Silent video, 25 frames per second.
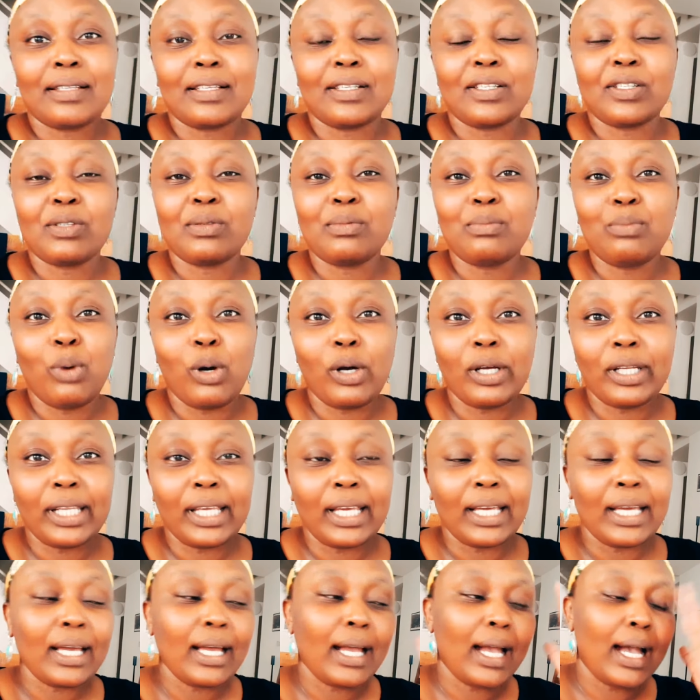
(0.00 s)
this
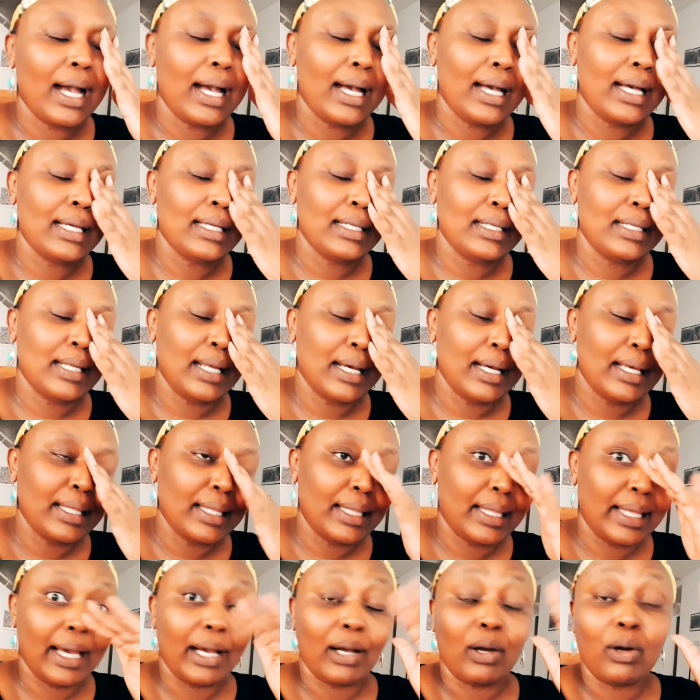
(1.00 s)
morning. And
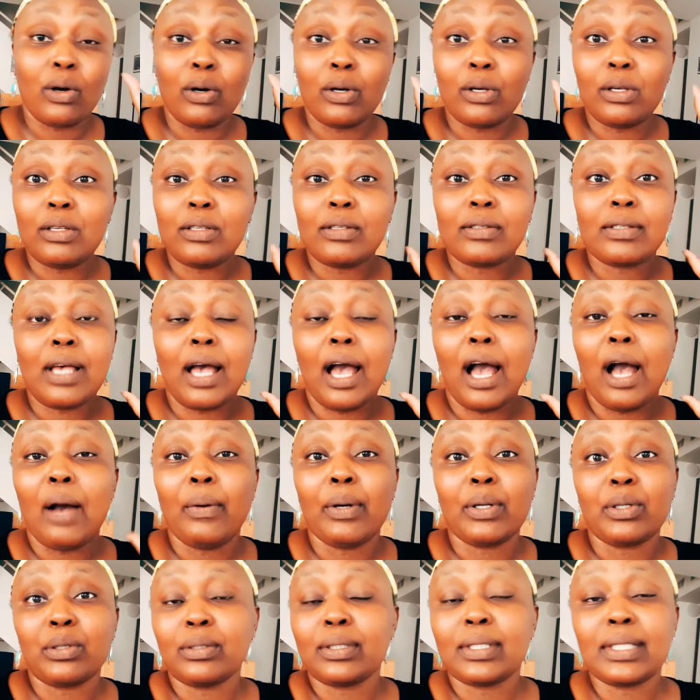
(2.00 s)
there goes
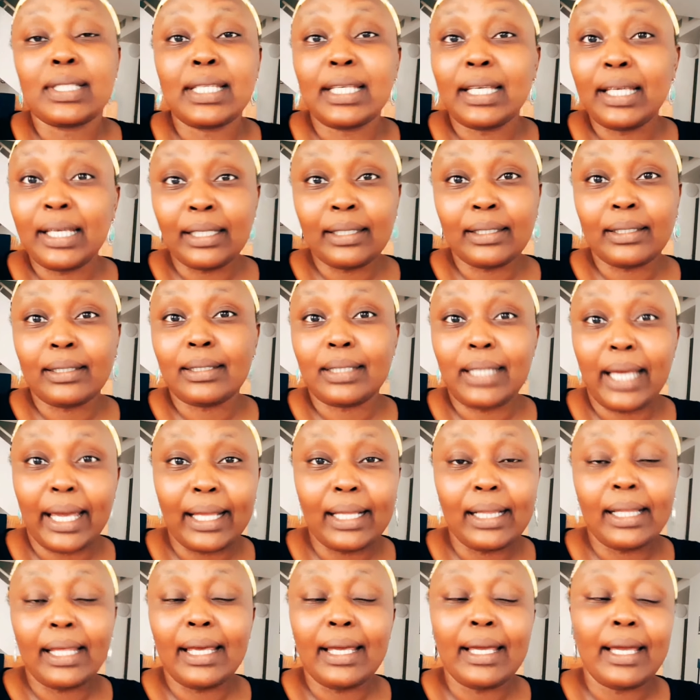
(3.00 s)
our routine
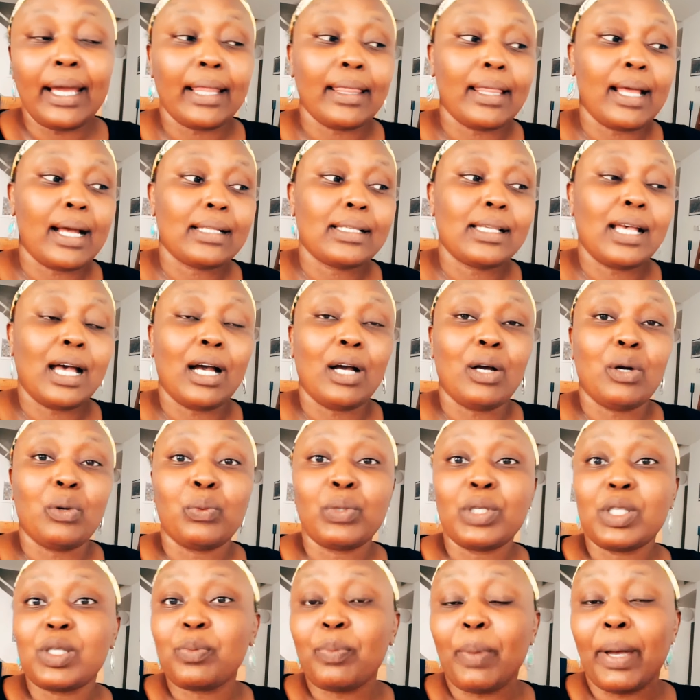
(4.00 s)
daily. And that's how
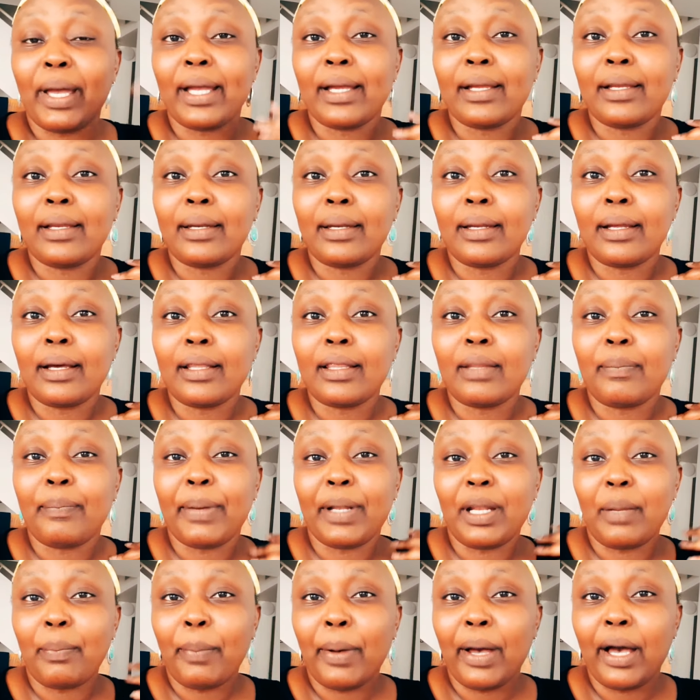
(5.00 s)
we spend the
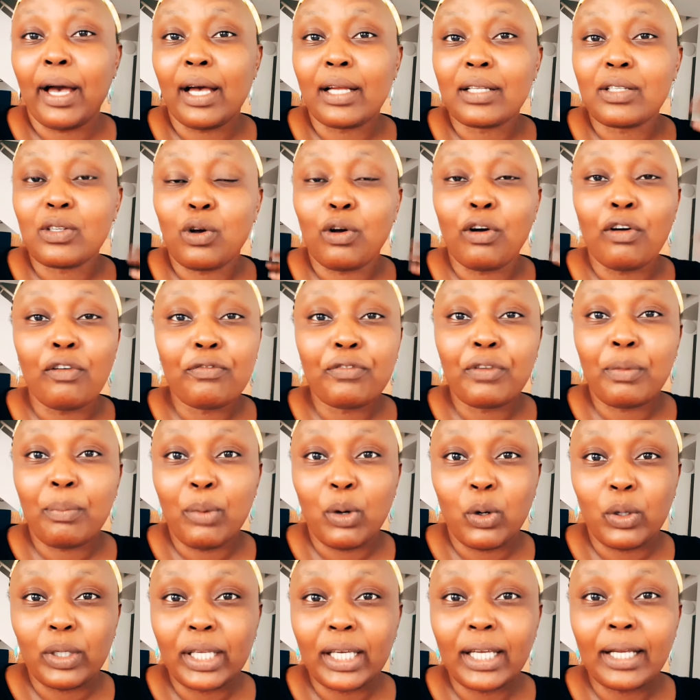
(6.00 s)
better part of the
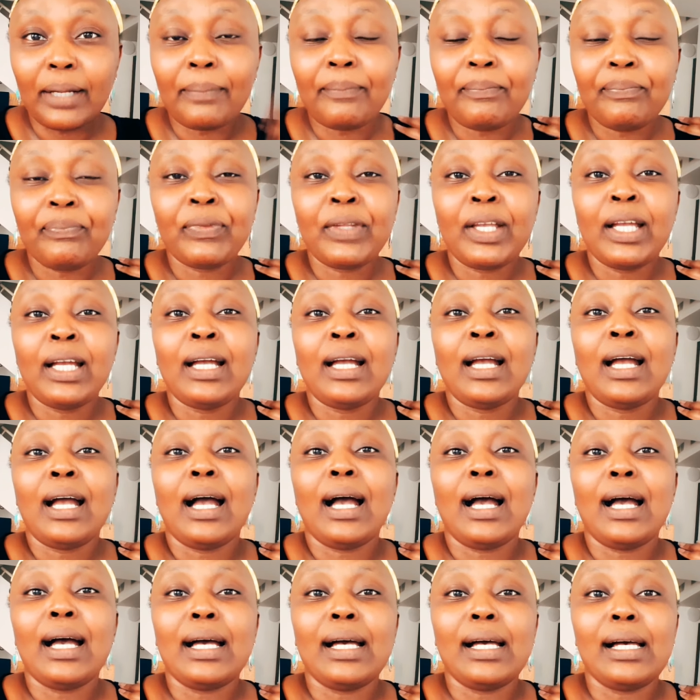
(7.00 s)
morning.
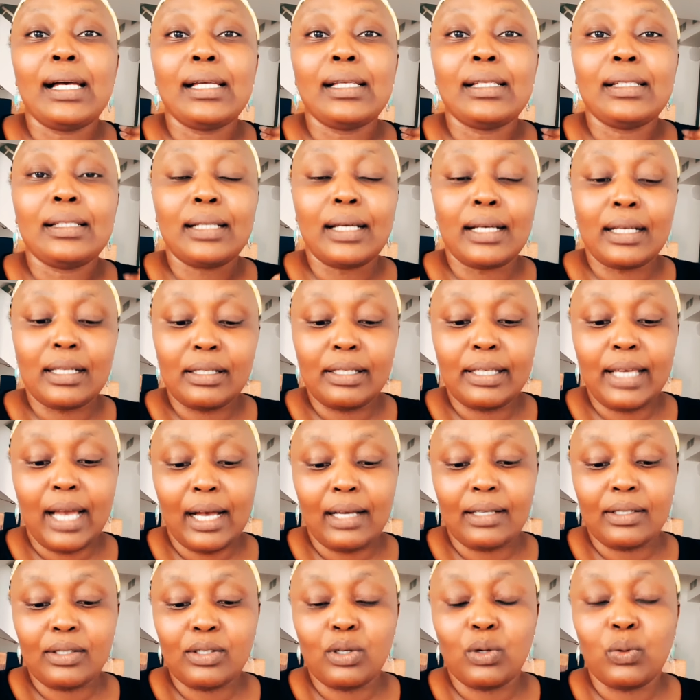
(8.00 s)
And
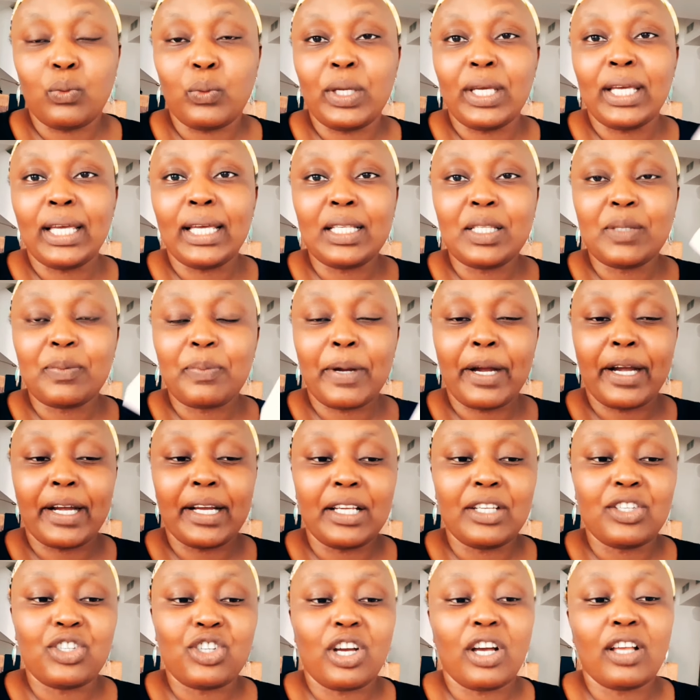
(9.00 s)
yeah, so we inspire
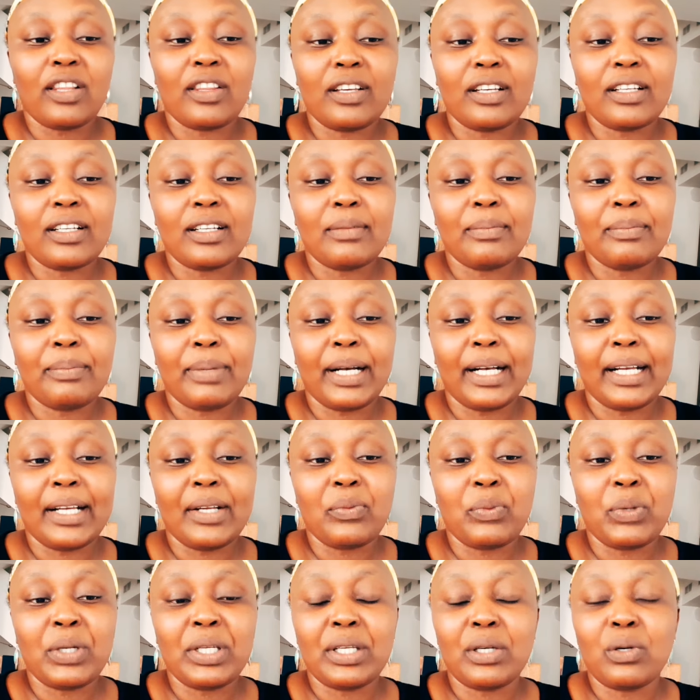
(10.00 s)
each other by
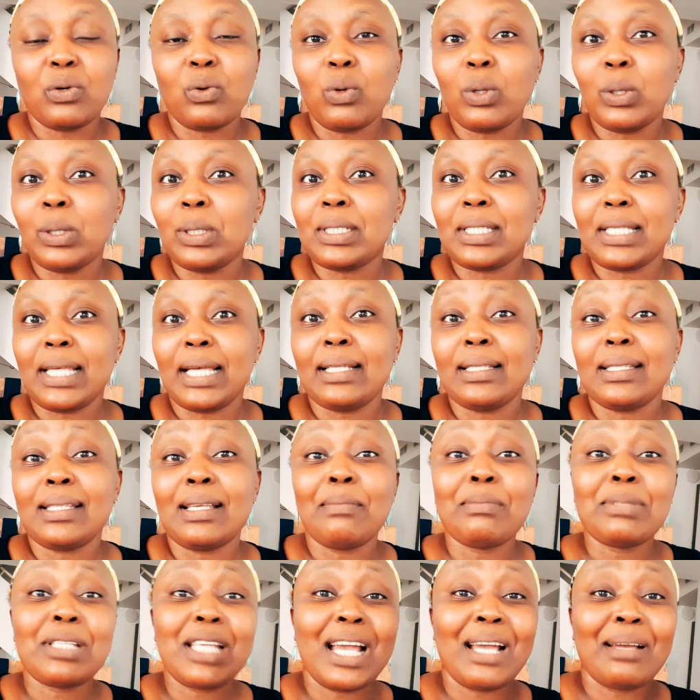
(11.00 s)
reading quotes and
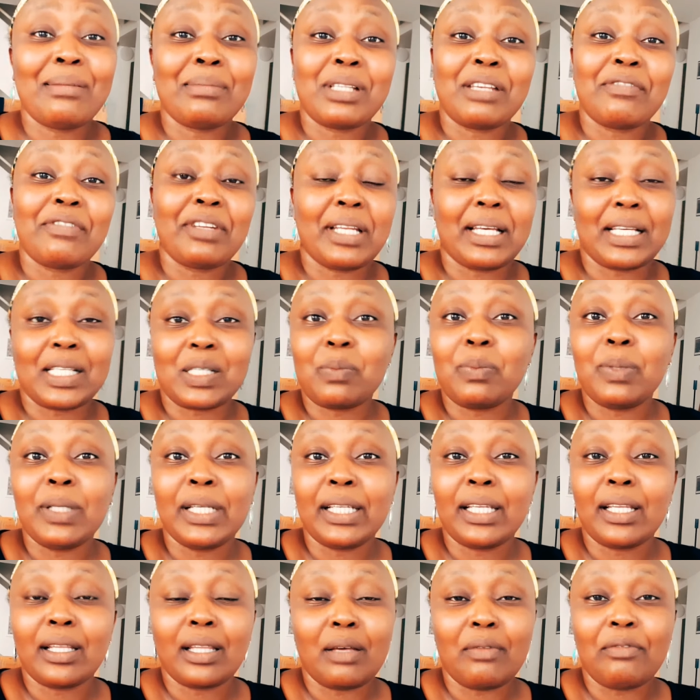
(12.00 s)
sometimes even
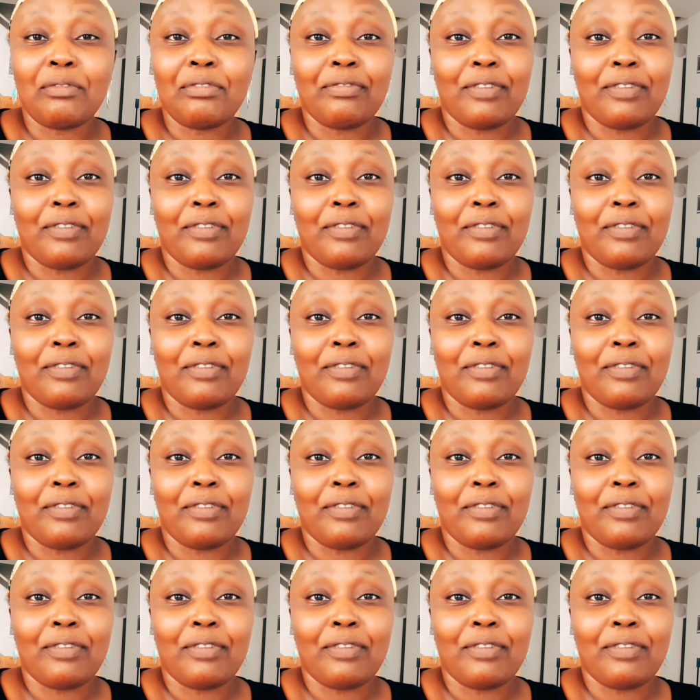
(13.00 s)
explaining them